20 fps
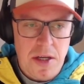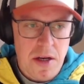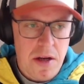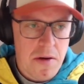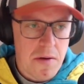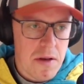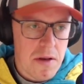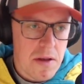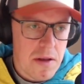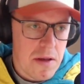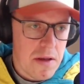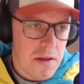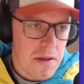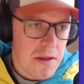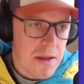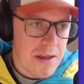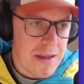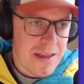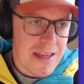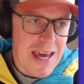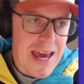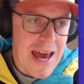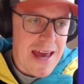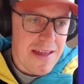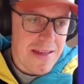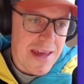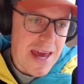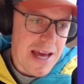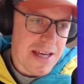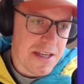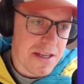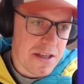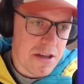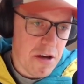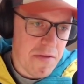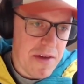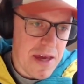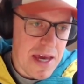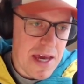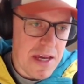The
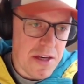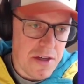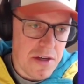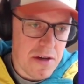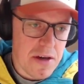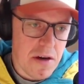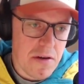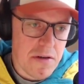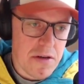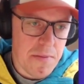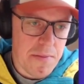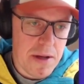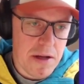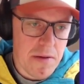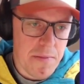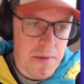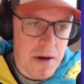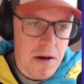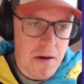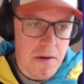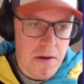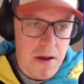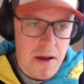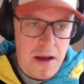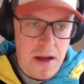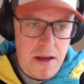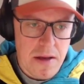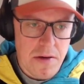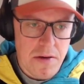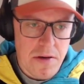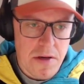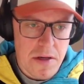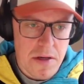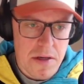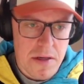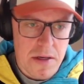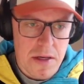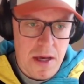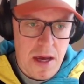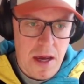essence of it is you go to build mode and you
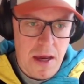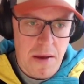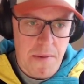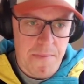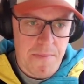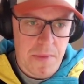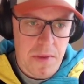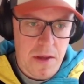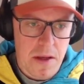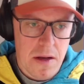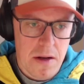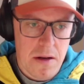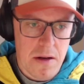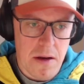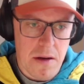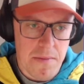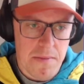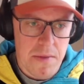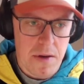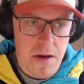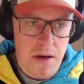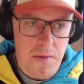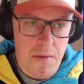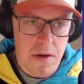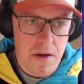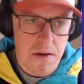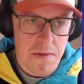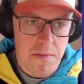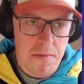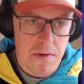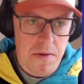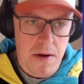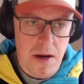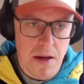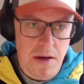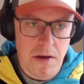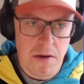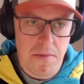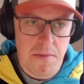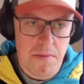just say, look, I want to
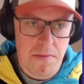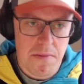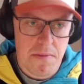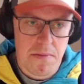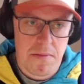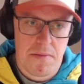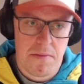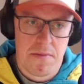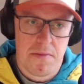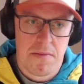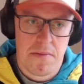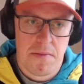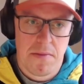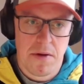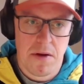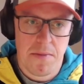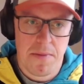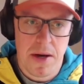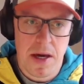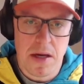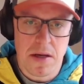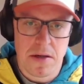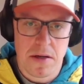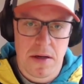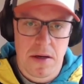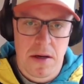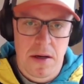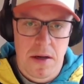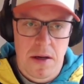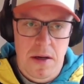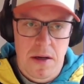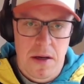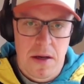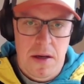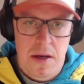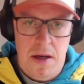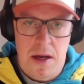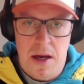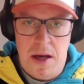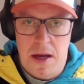create a new page,
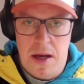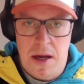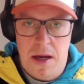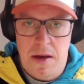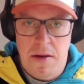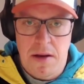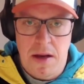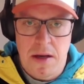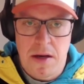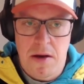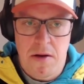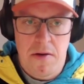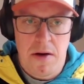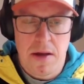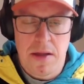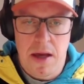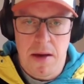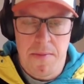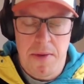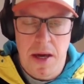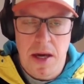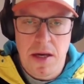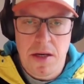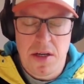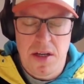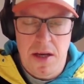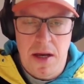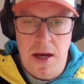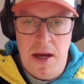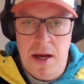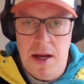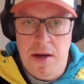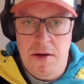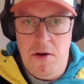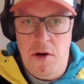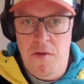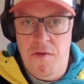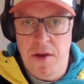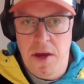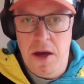and you create that page
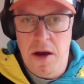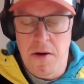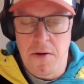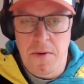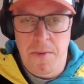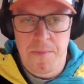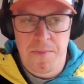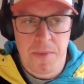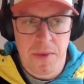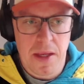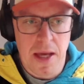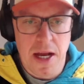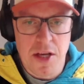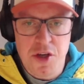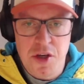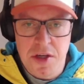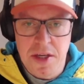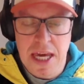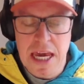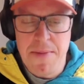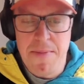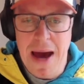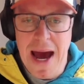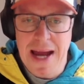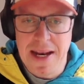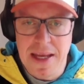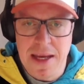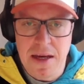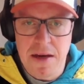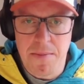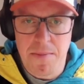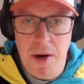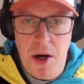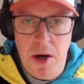and off you go, and just keep adding